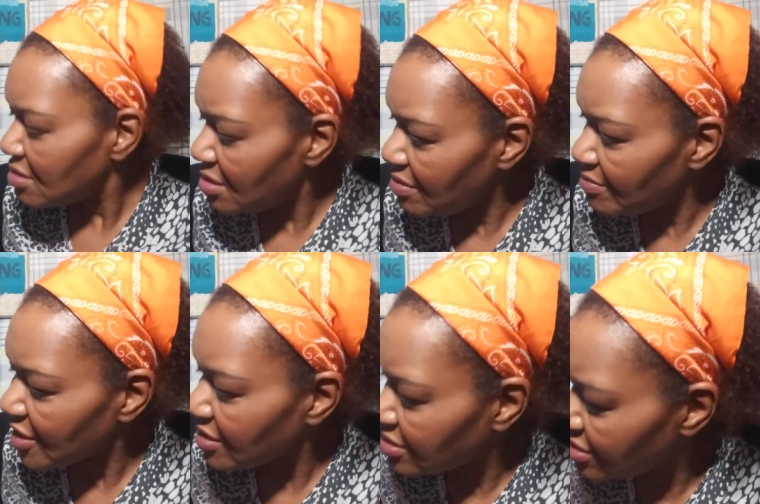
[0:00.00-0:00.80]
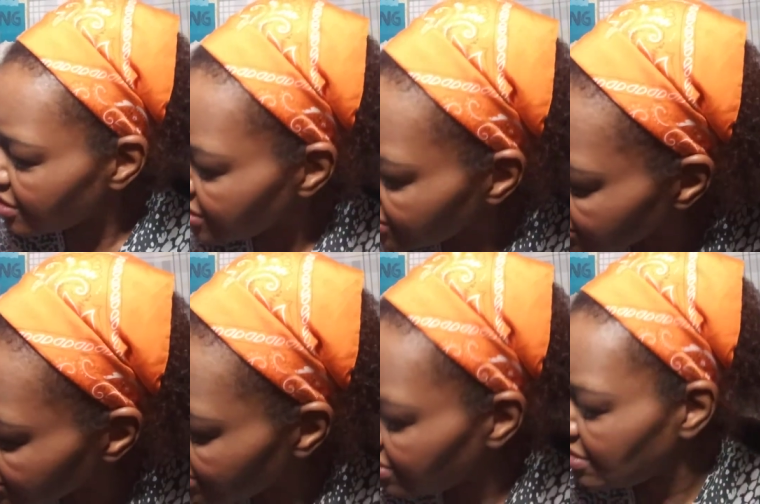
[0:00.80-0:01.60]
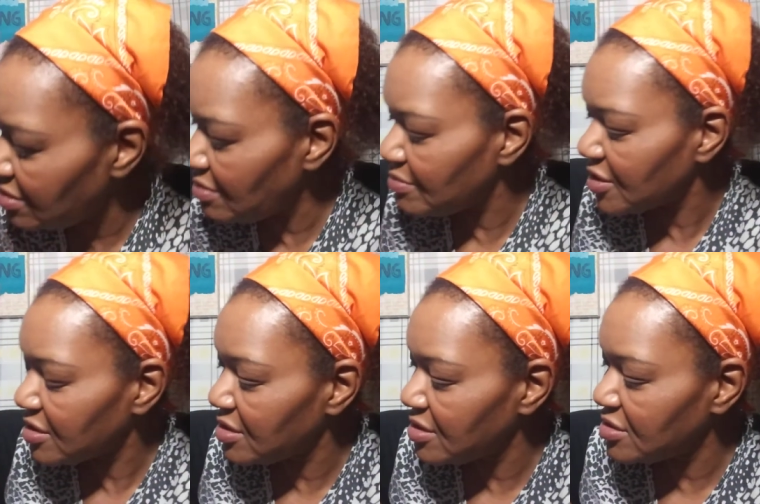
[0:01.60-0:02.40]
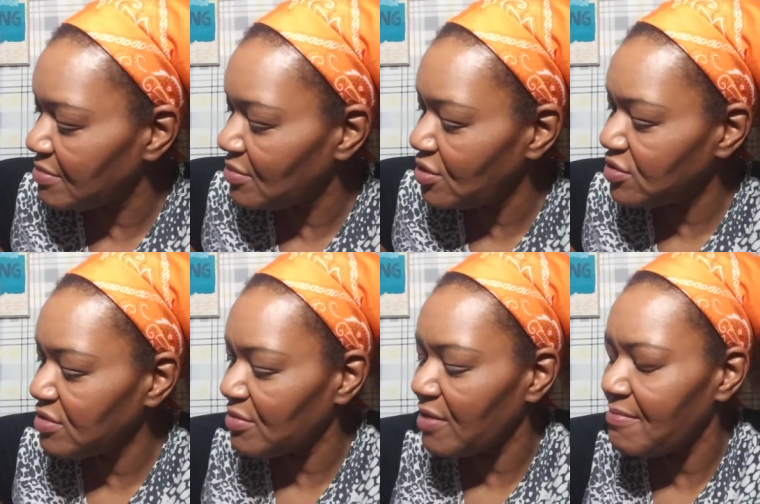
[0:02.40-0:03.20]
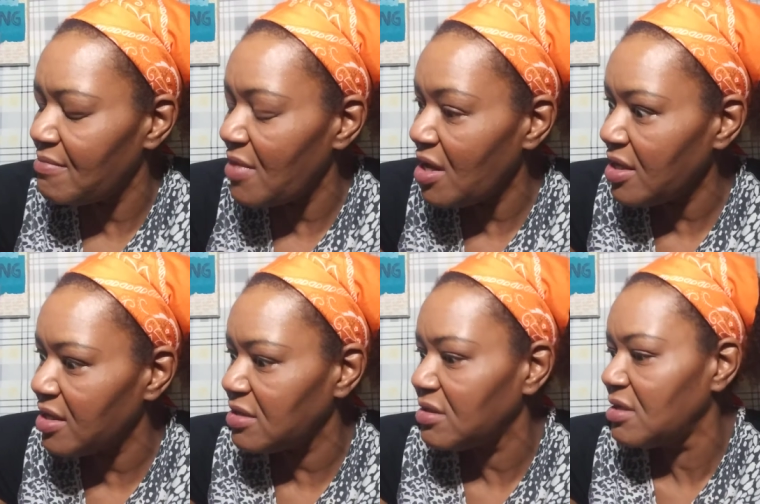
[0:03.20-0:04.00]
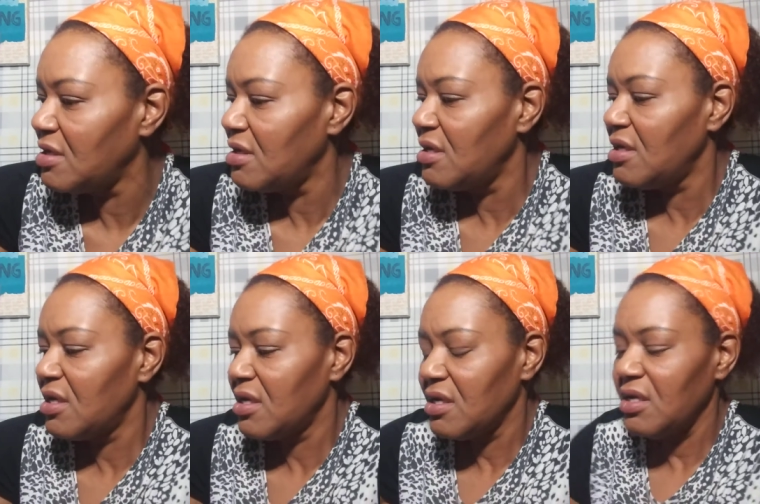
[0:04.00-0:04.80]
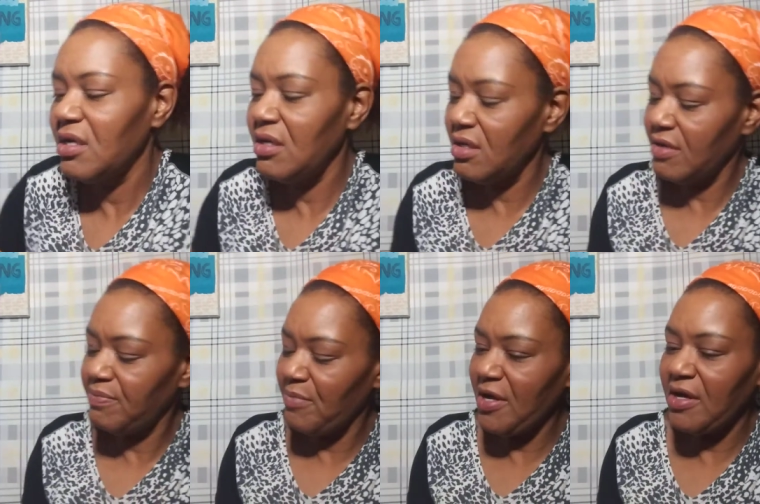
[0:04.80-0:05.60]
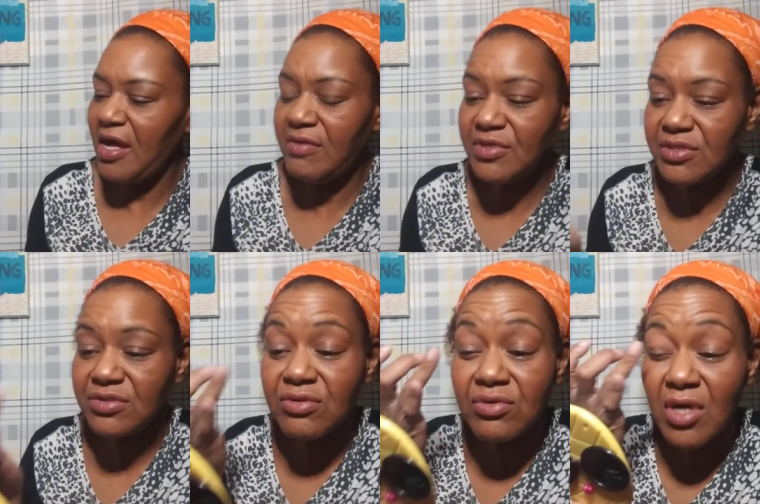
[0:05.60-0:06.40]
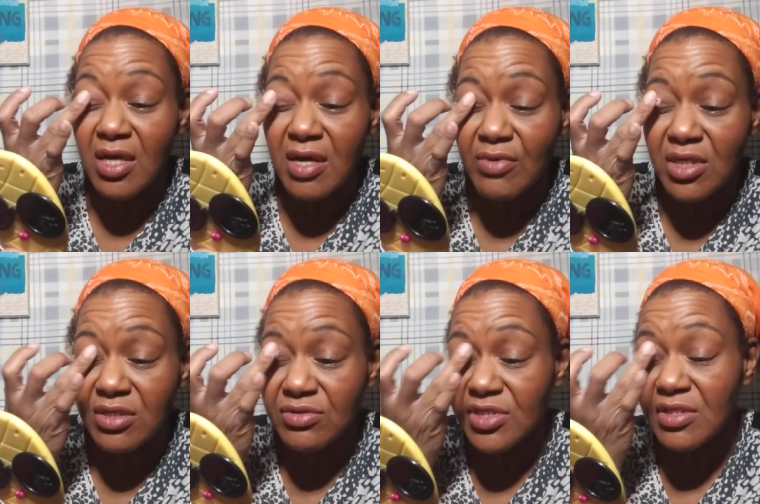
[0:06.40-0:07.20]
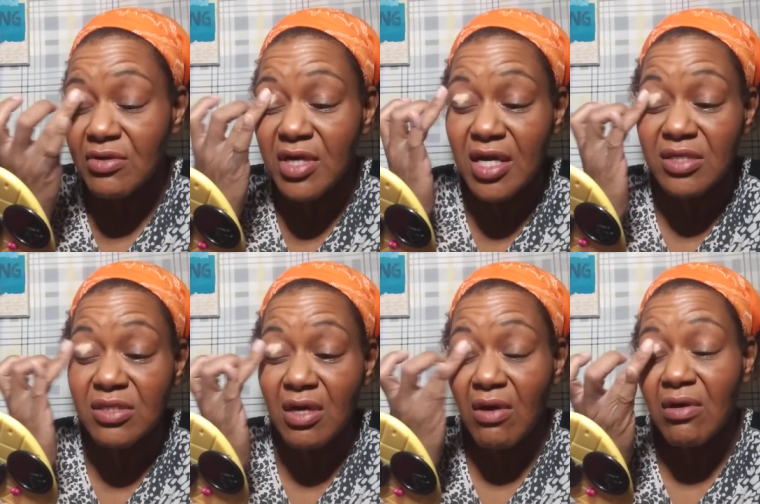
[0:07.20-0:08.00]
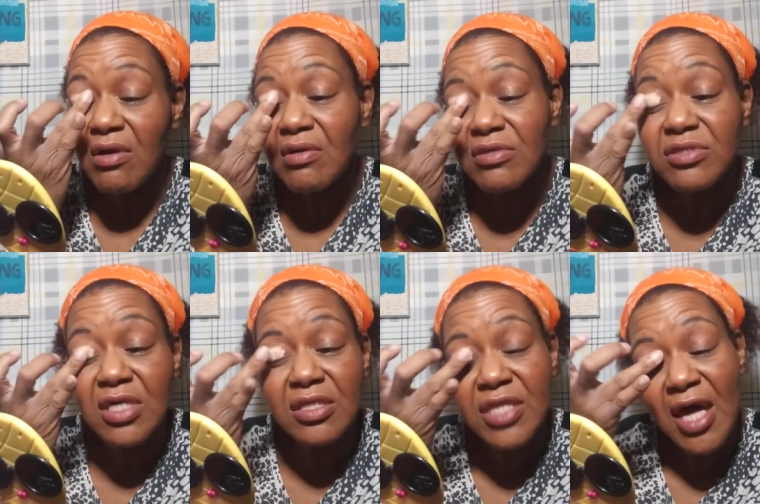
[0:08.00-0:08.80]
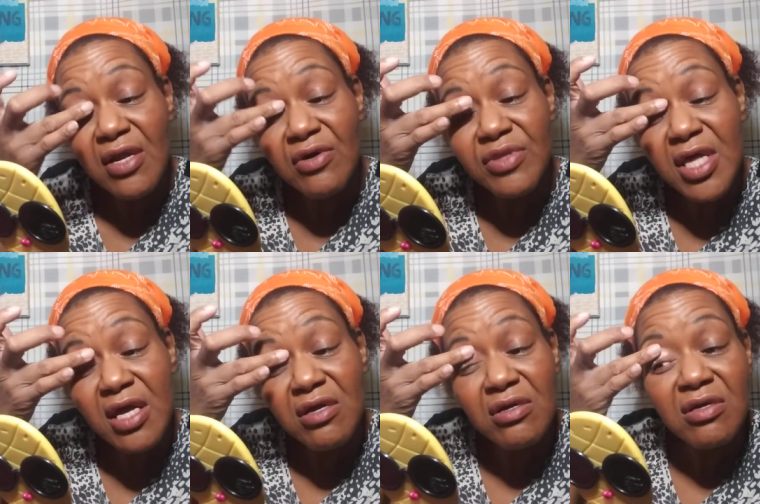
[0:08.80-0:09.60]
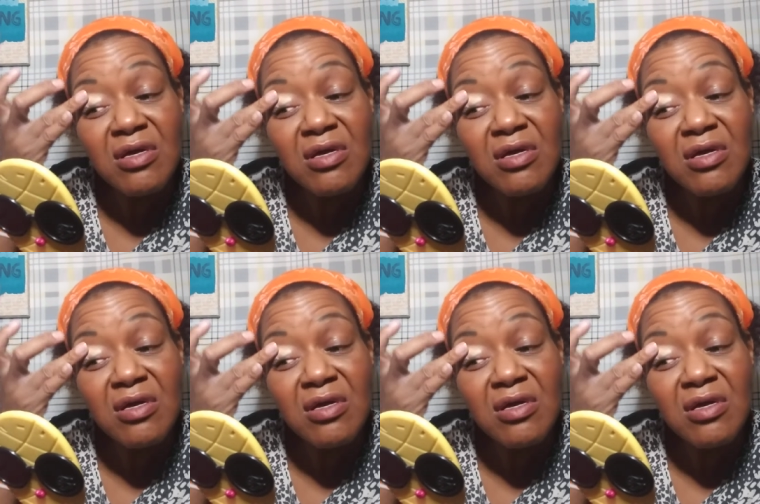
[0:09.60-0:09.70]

Oh my goodness. Oh my goodness. I'm losing my mind. If my head wasn't screwed on, I would lose it. Okay, so stick that on there.